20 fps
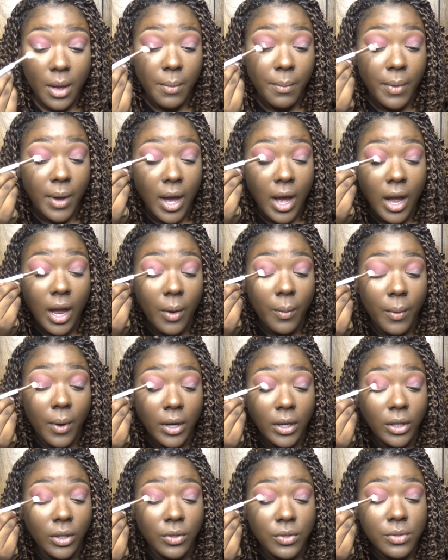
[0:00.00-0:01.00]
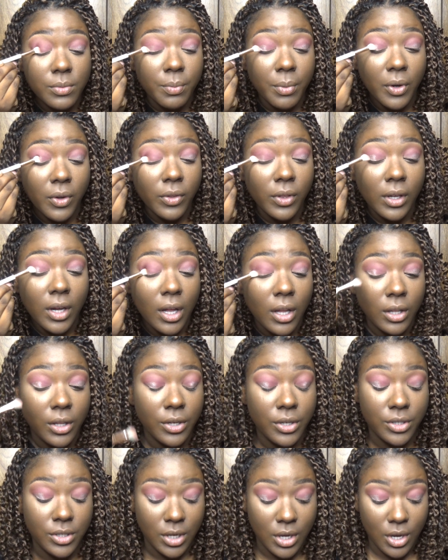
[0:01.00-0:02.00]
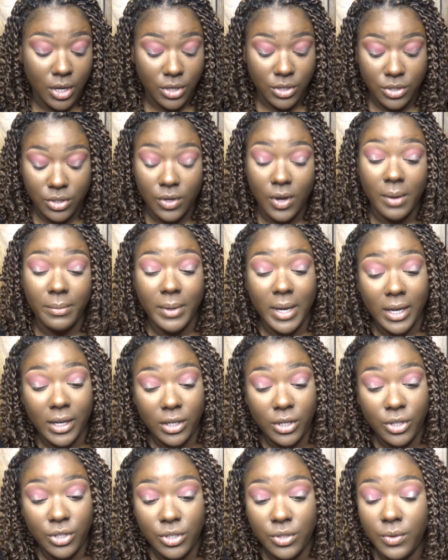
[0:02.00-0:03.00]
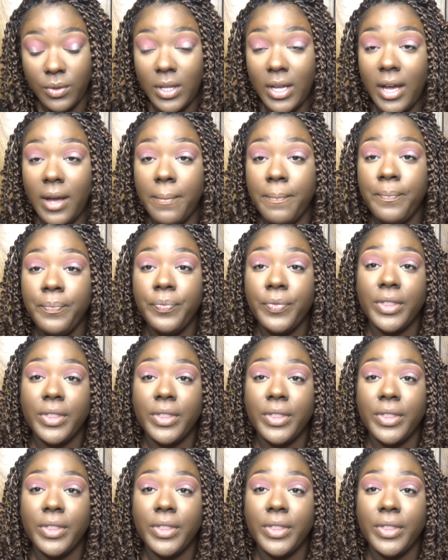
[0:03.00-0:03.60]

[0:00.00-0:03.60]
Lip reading: but I want to use both colors, so I'm not going to do that.